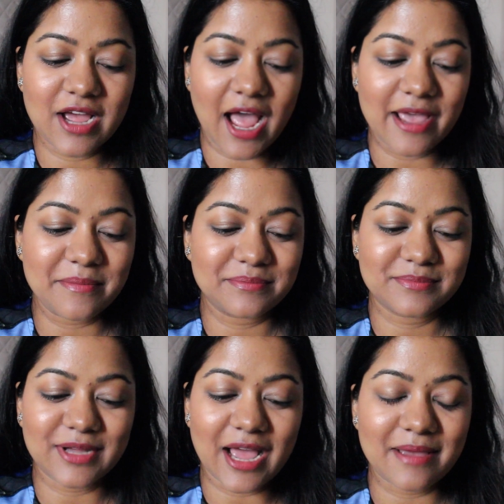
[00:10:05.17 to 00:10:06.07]

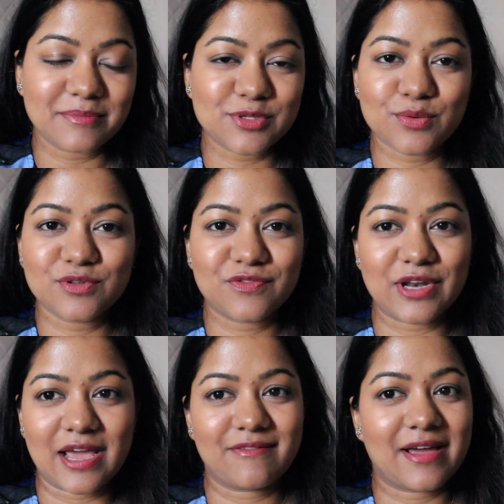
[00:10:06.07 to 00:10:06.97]
I'm sold for
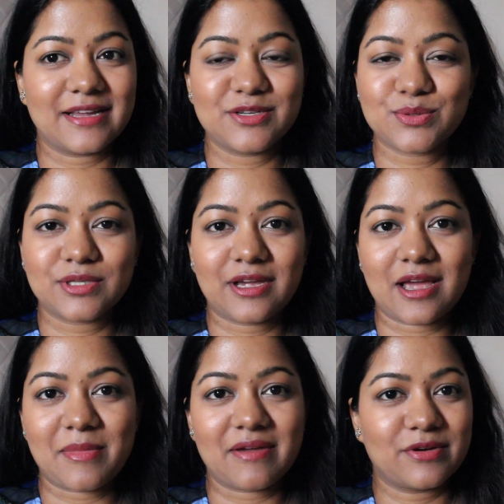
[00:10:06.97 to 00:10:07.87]
life. I don't think
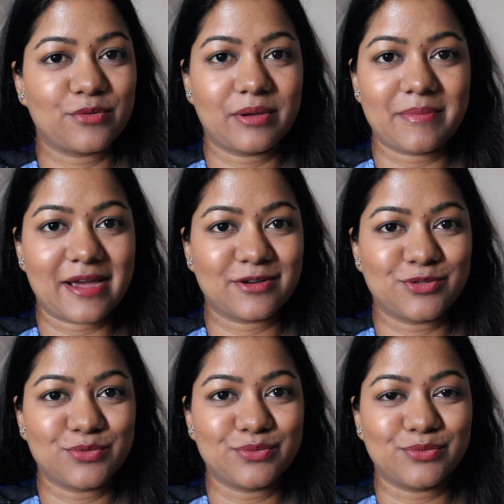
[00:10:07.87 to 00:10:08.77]
I'm ever going back
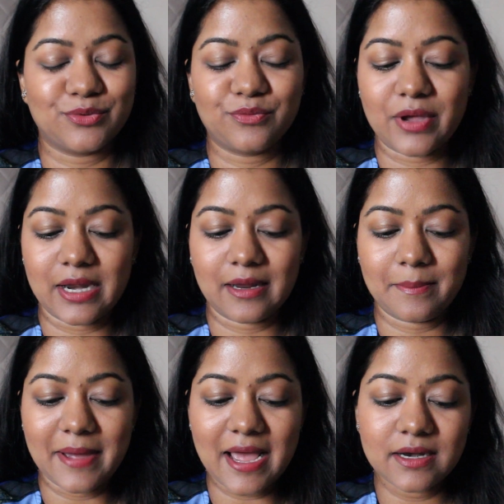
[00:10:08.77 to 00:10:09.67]
to wearing a
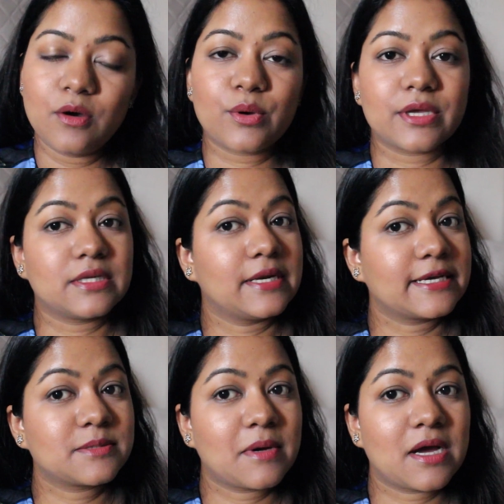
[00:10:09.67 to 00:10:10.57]
pad. Okay, the
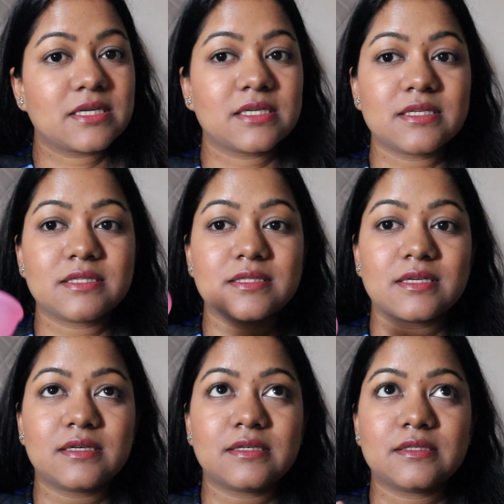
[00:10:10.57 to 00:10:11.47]
next part is
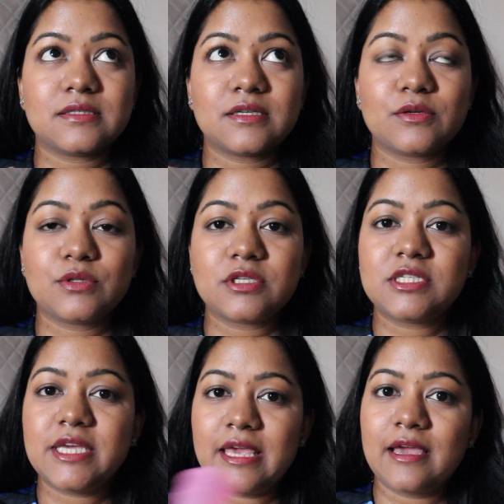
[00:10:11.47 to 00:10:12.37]
the
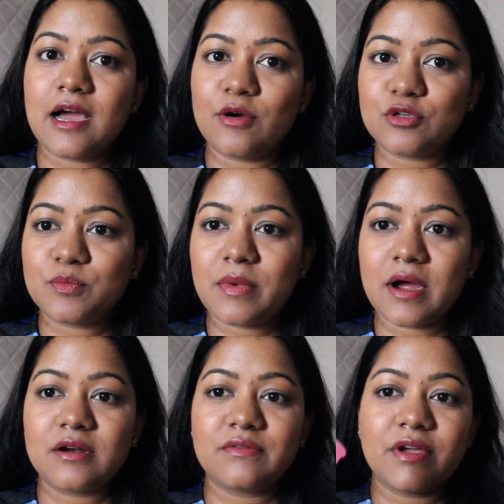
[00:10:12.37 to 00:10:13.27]
taking out
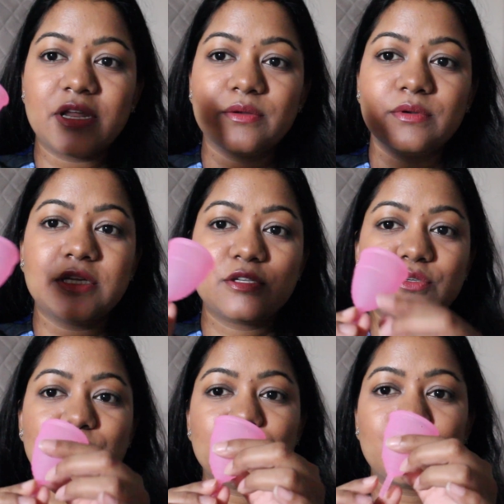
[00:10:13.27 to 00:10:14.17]
part, where you need
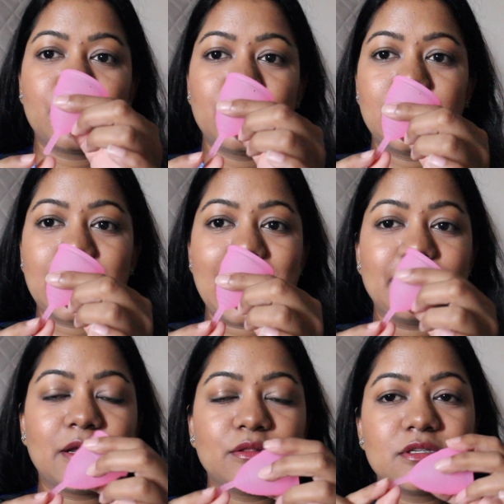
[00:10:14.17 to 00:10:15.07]
to
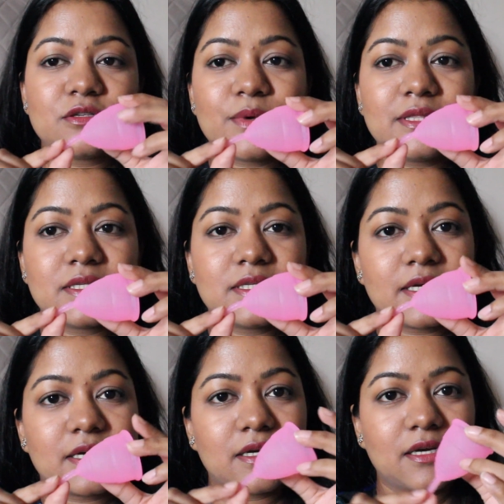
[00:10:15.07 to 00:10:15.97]
grab. Now this is where the
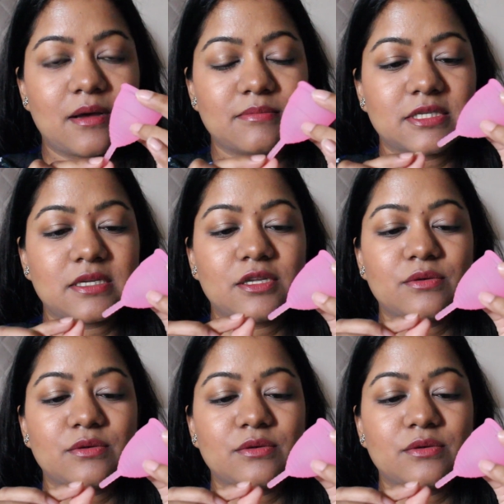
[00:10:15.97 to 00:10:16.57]
stick comes in.